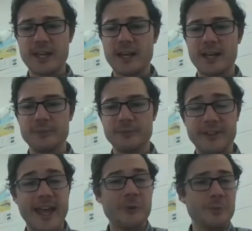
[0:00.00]

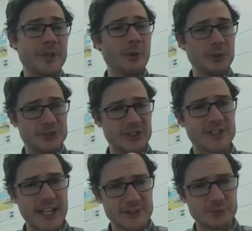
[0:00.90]
And that would be the most
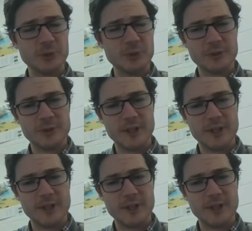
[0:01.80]
successful